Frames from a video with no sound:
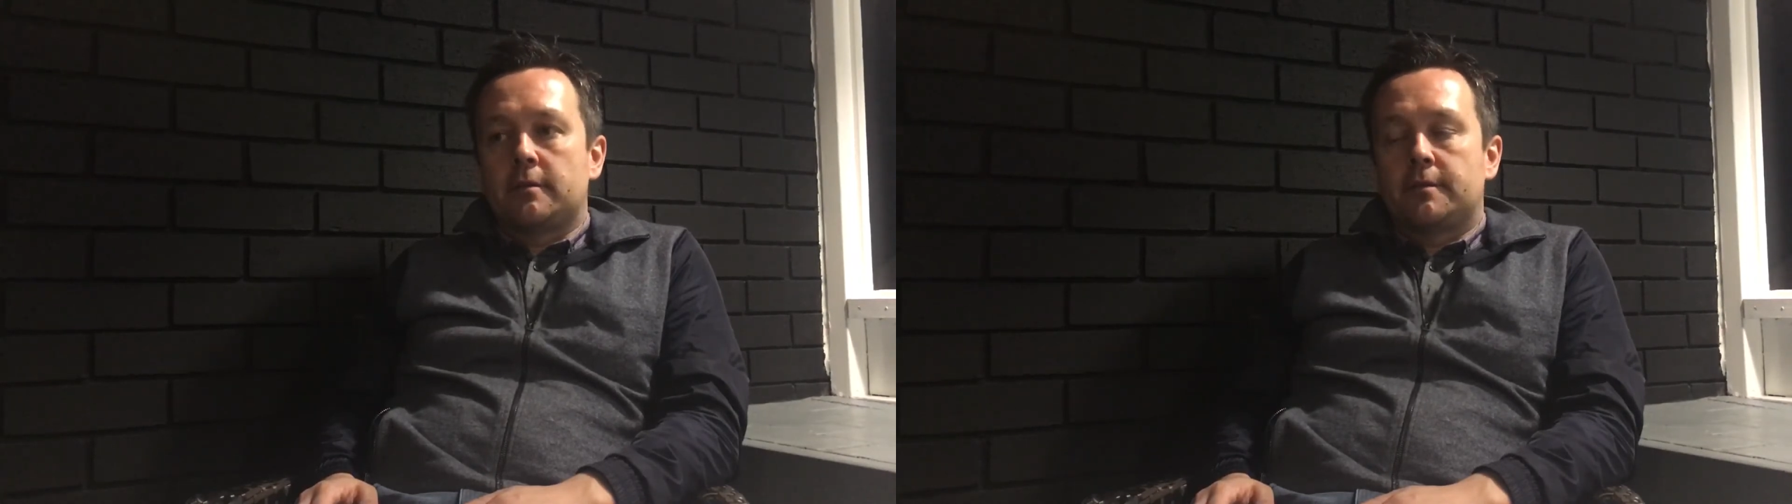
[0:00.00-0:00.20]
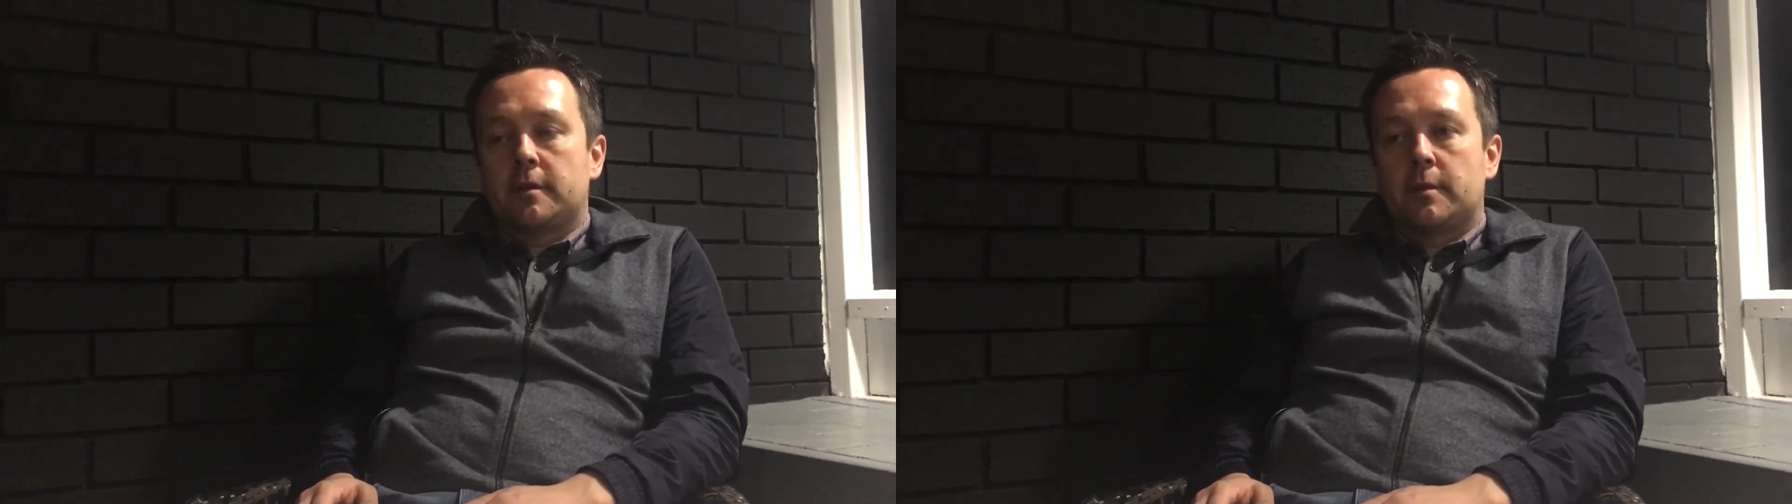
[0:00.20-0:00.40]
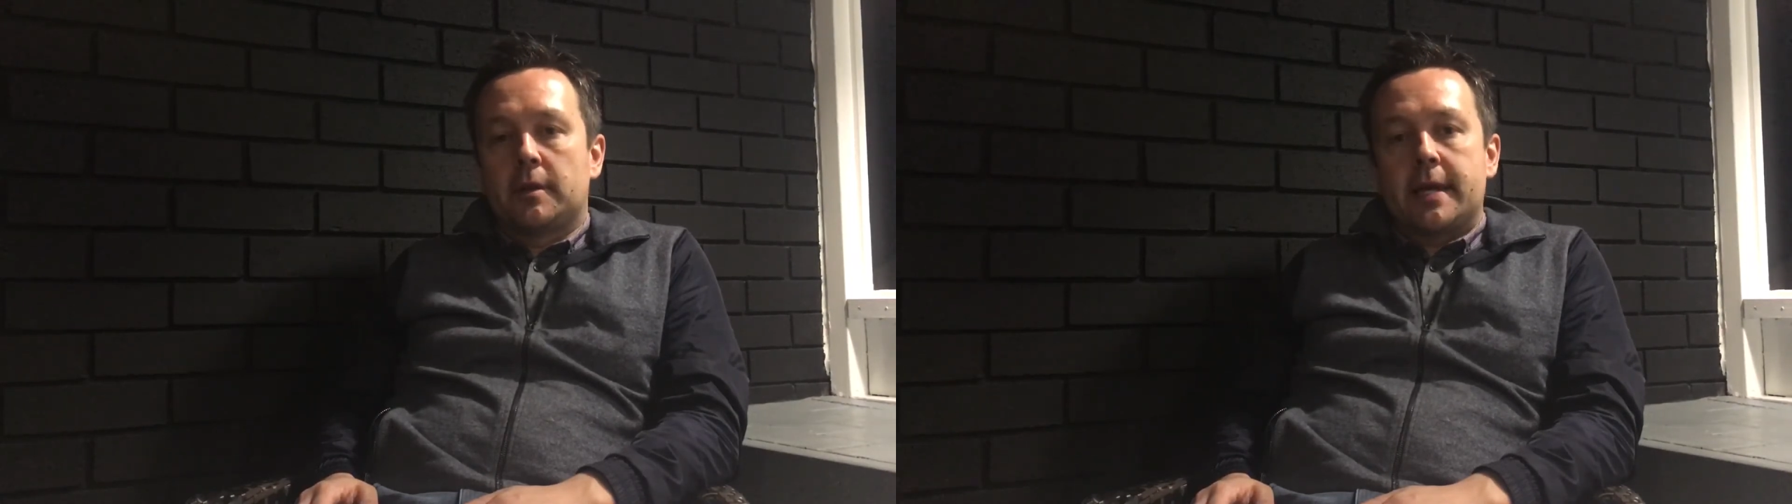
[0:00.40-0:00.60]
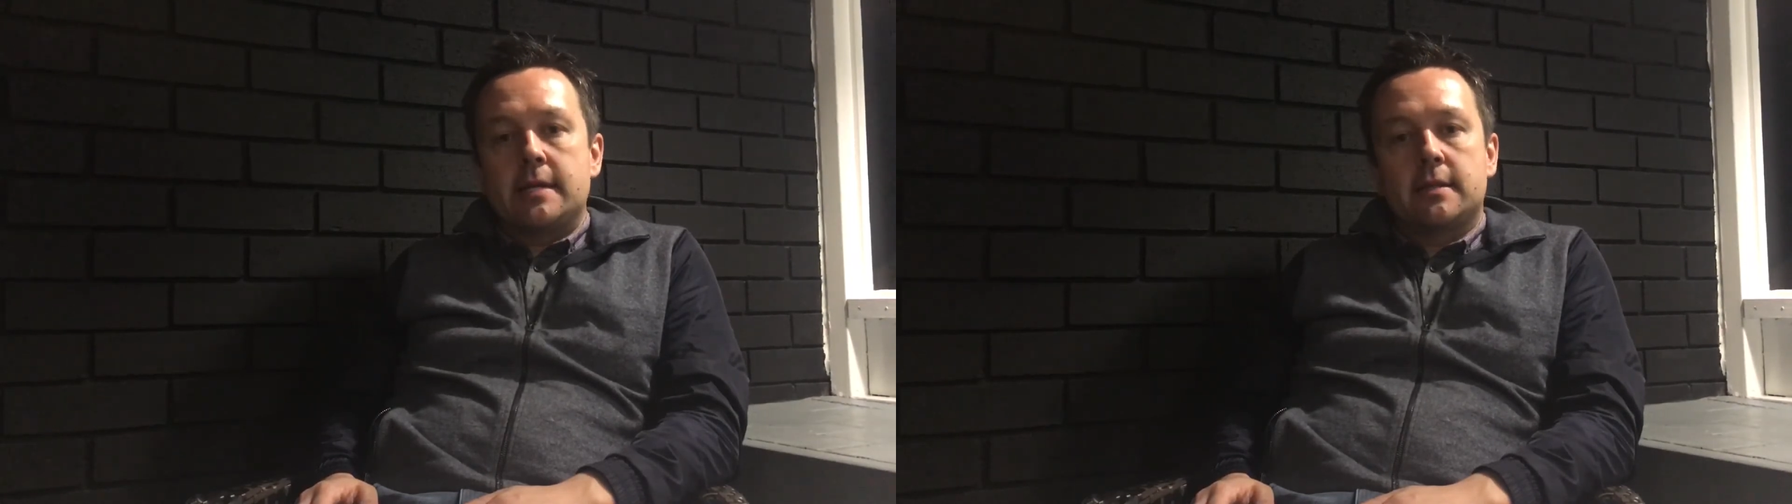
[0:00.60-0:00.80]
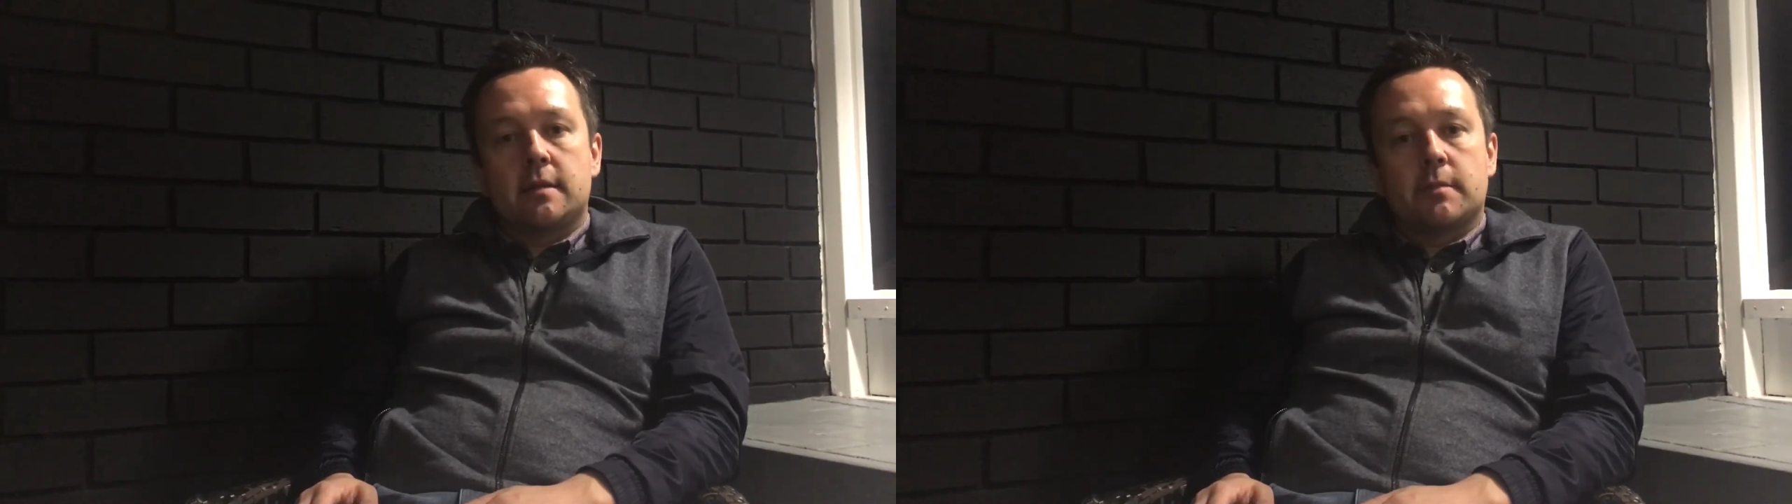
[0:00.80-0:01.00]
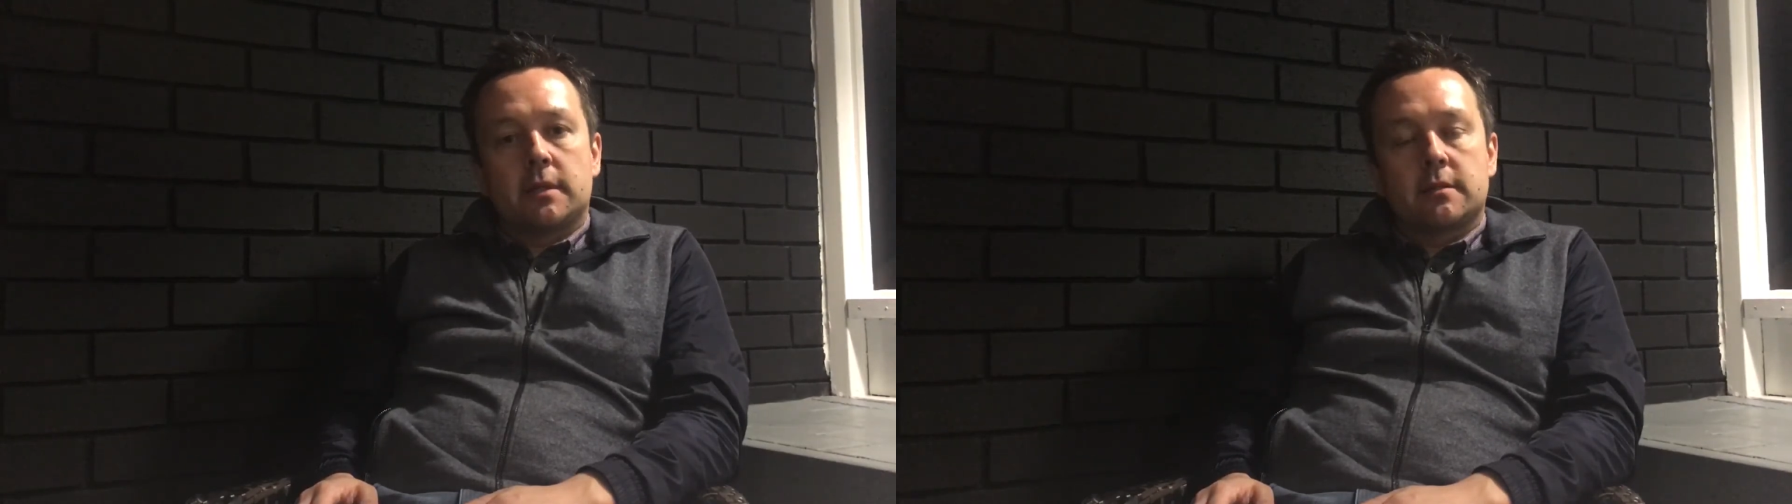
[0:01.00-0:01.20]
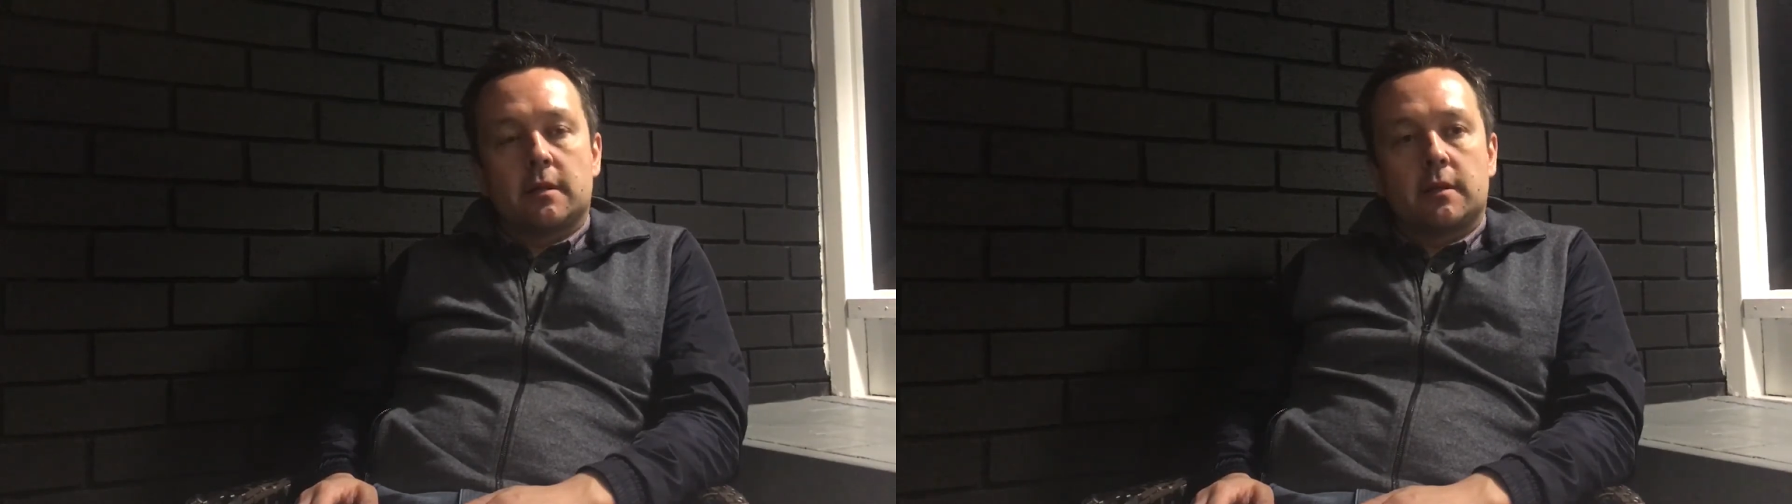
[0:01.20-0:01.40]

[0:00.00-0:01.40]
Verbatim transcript: for about 18 months now,